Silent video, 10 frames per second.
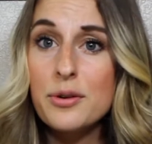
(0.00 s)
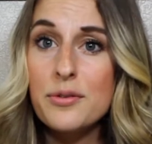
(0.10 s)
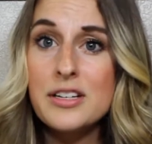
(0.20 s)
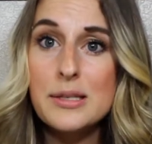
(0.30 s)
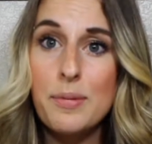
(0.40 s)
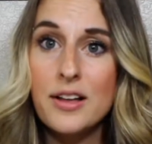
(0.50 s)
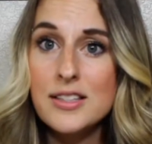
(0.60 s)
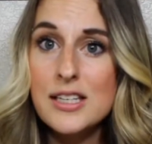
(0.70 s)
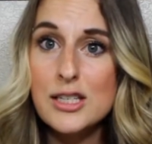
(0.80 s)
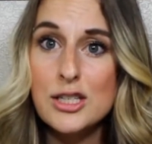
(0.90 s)

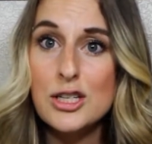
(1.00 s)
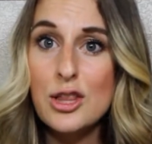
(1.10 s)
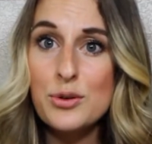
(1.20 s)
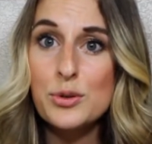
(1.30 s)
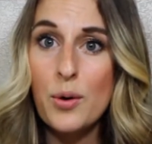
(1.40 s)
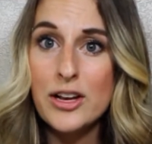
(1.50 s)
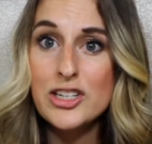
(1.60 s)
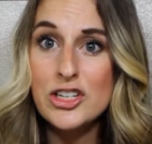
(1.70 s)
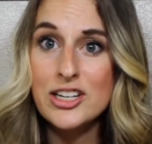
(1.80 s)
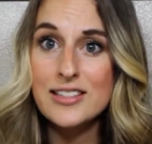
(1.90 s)
responses to those
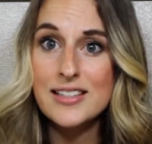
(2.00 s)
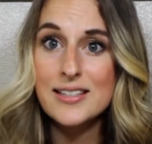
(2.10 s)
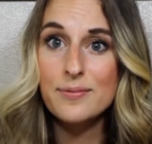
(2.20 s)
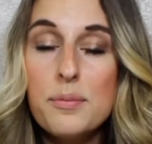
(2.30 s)
questions.